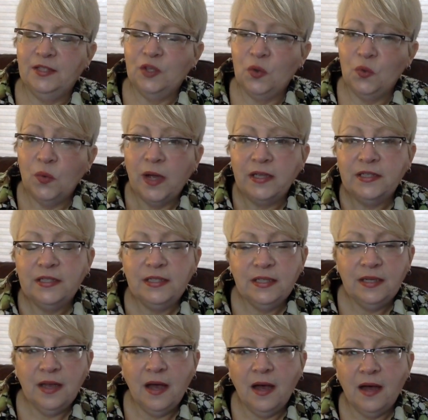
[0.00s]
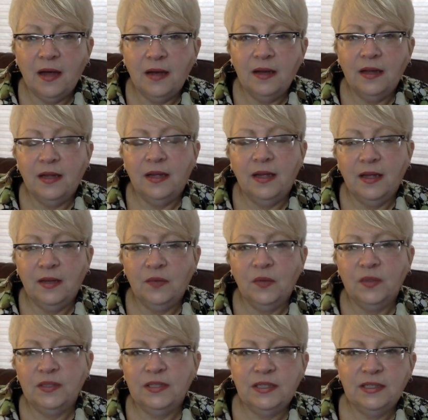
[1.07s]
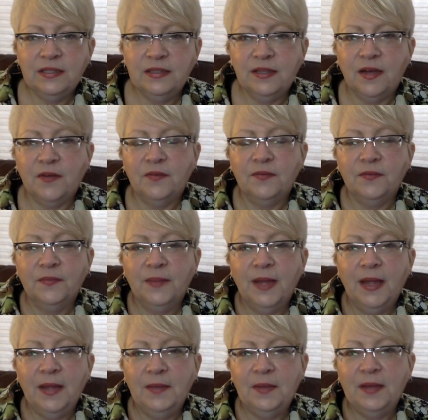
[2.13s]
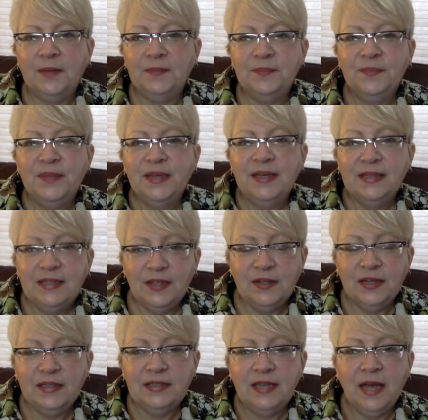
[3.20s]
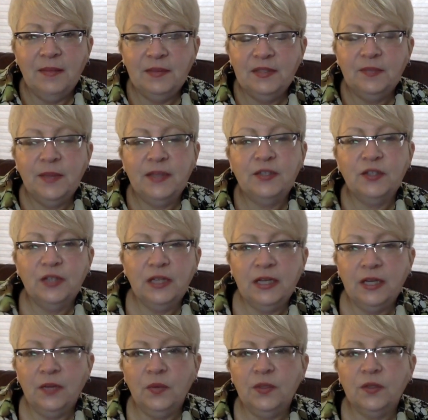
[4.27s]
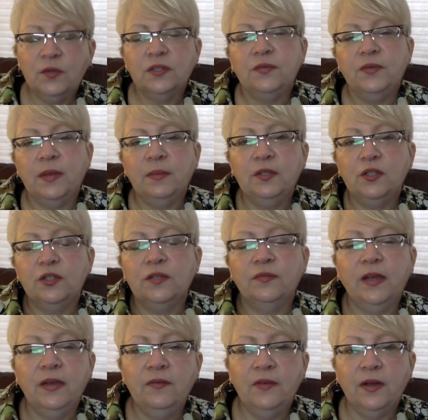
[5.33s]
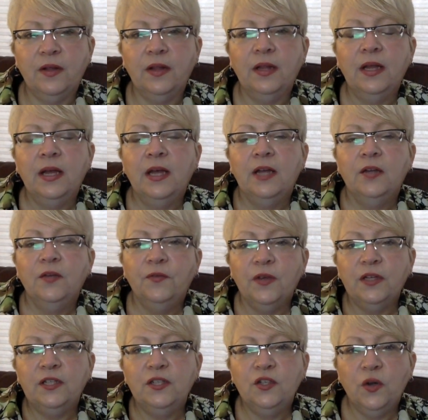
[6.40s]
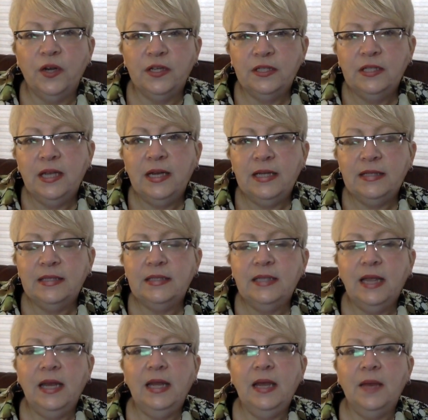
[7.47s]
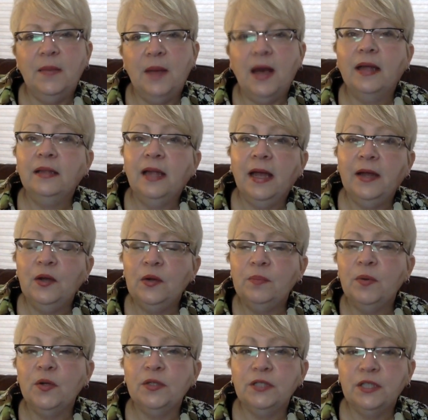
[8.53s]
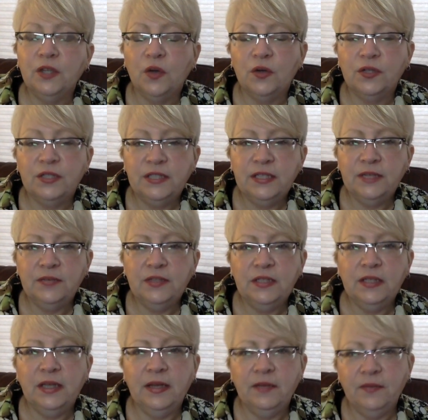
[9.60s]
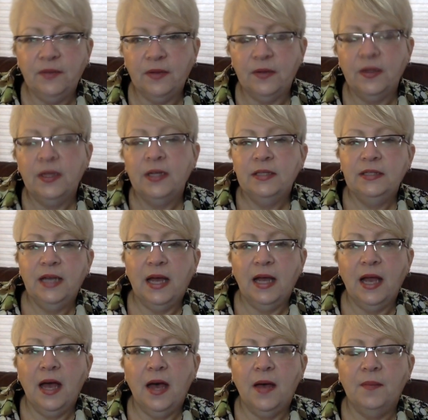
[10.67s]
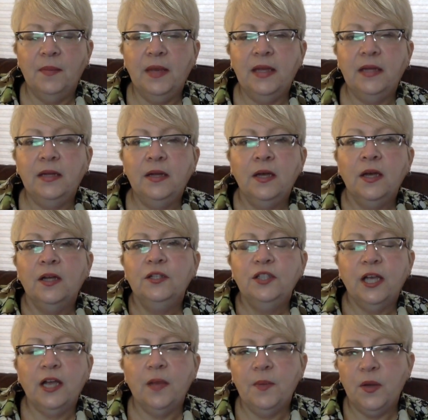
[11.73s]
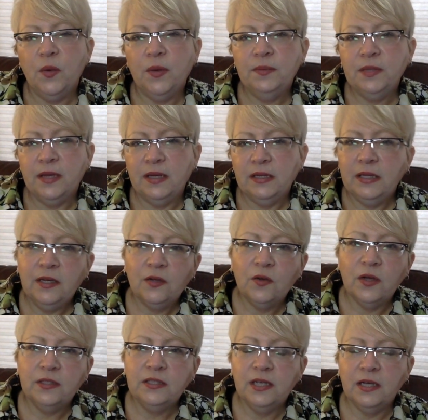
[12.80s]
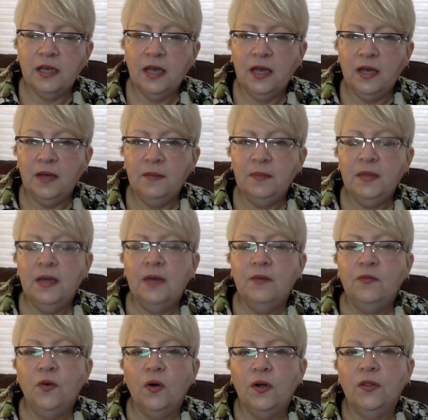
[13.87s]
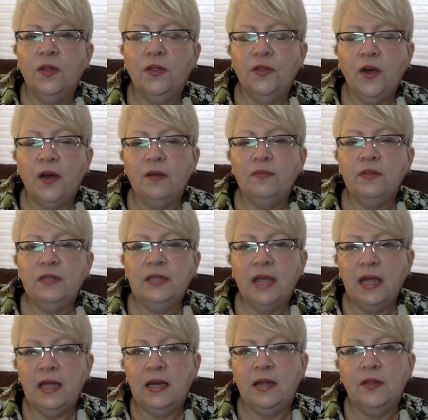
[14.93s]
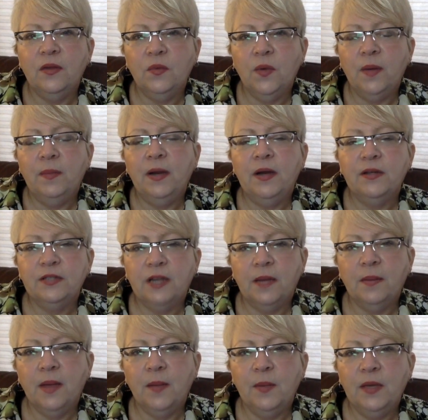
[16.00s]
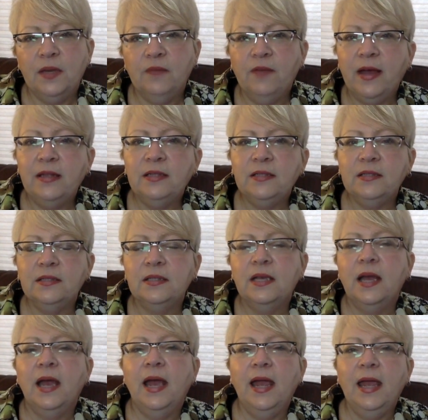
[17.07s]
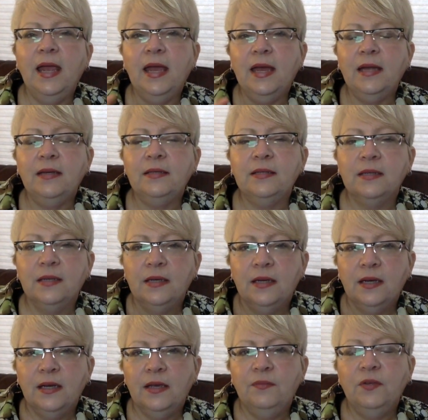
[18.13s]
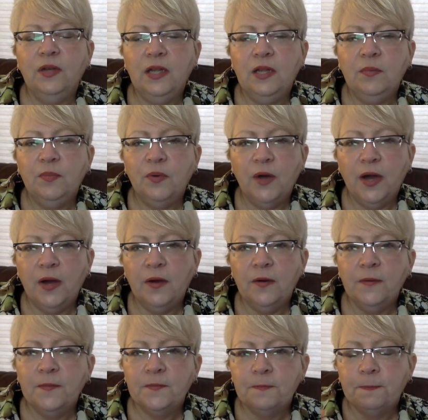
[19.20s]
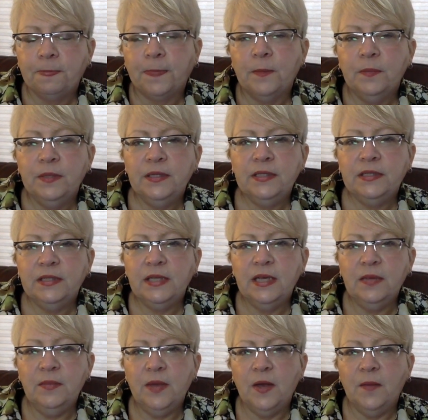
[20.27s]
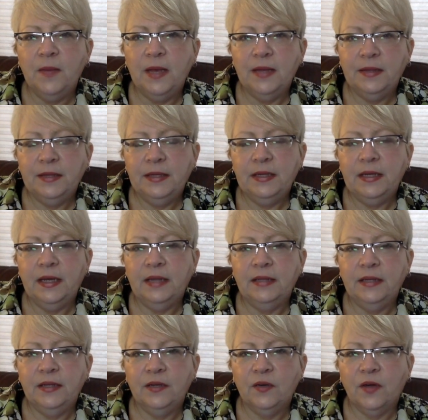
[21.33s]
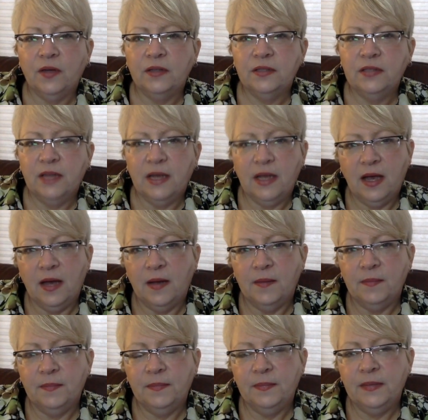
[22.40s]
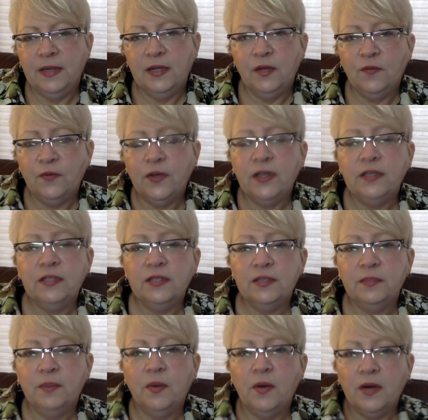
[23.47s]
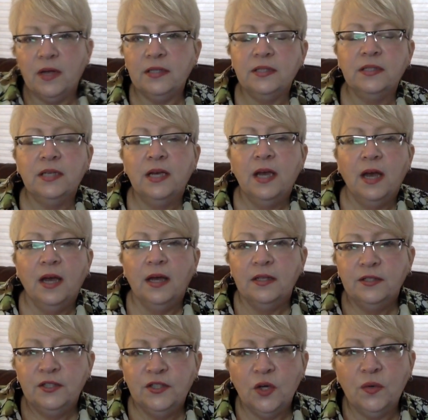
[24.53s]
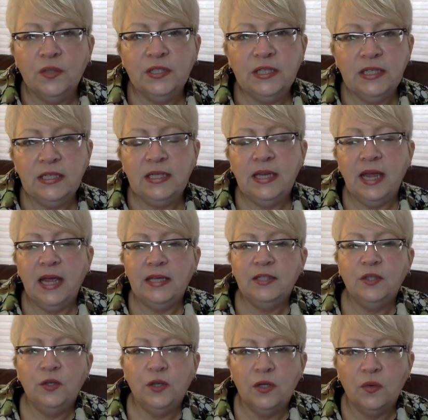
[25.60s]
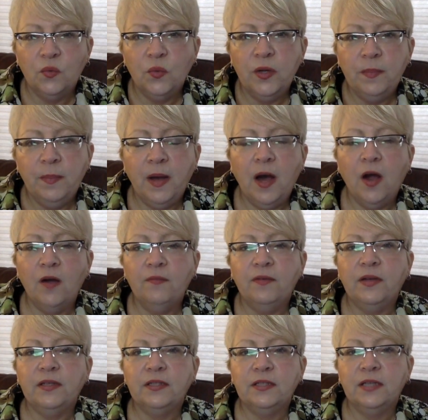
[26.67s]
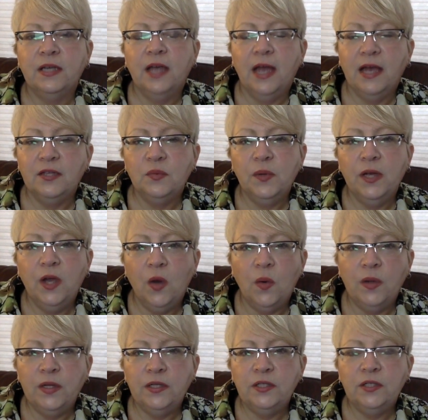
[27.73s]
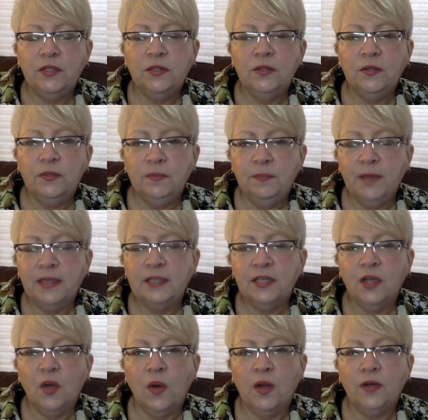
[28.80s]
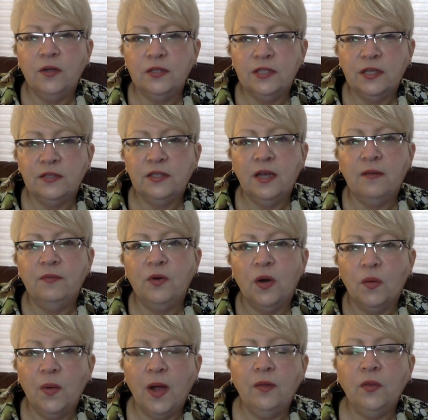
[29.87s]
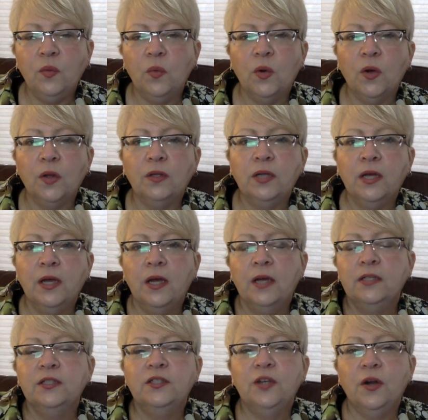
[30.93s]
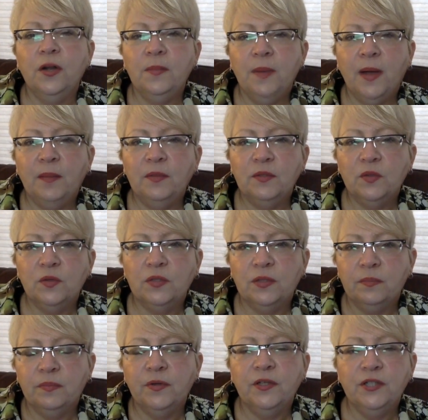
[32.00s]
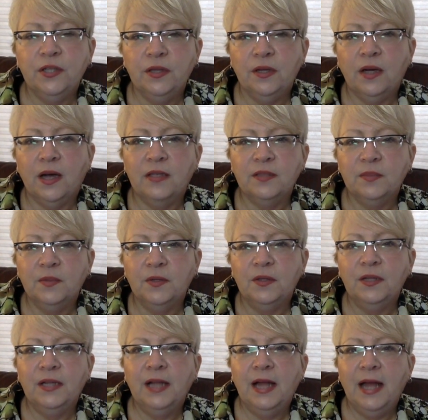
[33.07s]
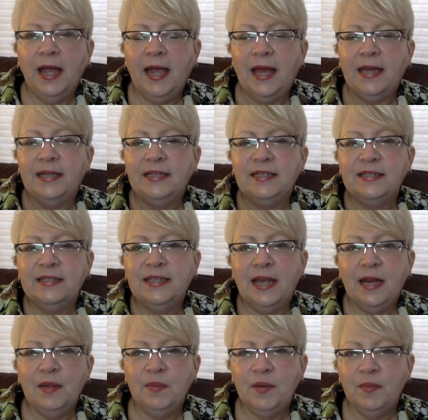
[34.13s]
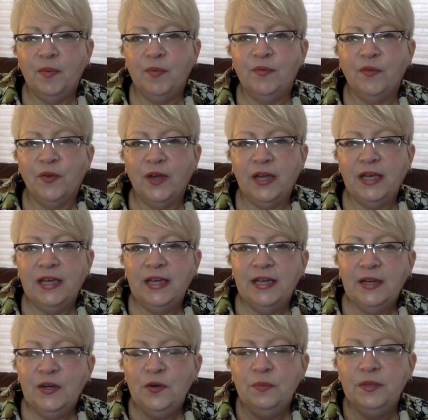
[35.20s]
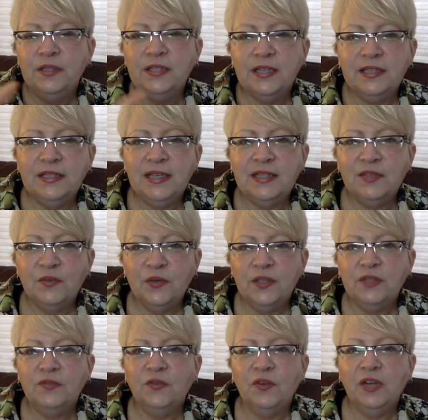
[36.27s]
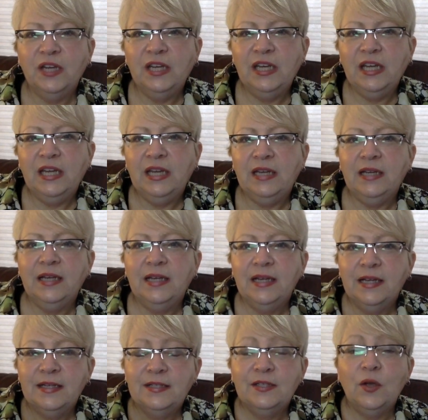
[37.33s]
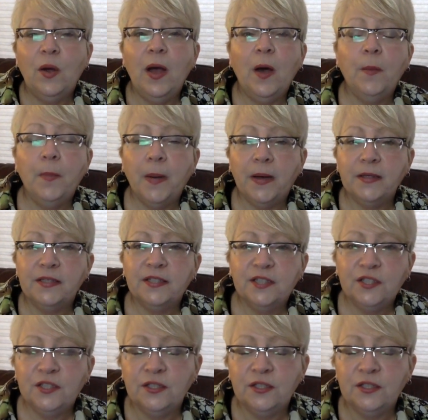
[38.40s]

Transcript: So rest in God and rest in his love. Amen. Till next time, this is Pastor Linda with Christian Family Church of Lakeville. Don't forget to join us Sundays at 10 a.m. online or in person. Go to cfclakeville.com and check out my website at lindacross.com for the thought of the day and other webinars and upcoming events. And if you need prayer, please email me at linda@lindacross.com. And don't forget to support us. Sow a seed today so you can reap a harvest as we go into Mexico, Honduras, El Salvador, around the world, starting Bible schools and preaching the gospel and setting people free. Whom the sun sets free is free indeed. So help us